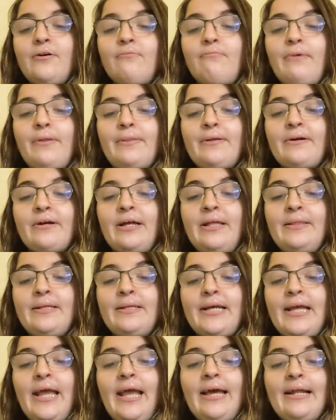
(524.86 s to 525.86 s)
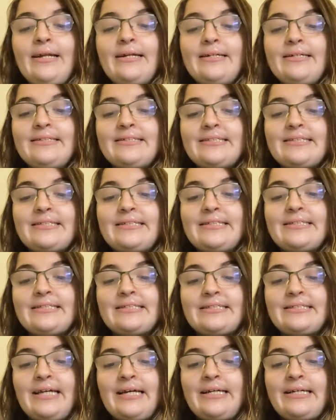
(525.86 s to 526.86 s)
When they're in the candidacy
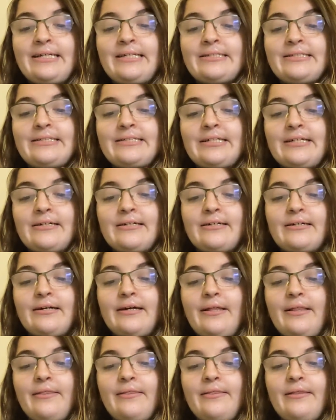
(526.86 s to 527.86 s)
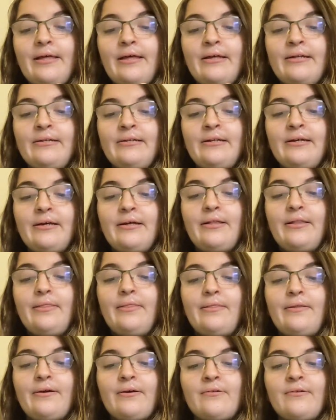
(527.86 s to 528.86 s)
stage, then
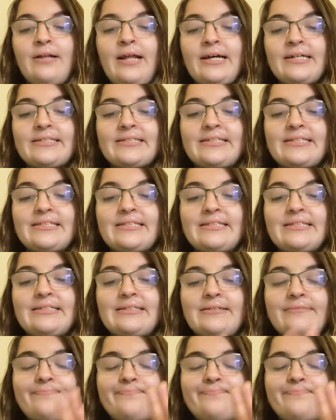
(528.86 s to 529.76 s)
the next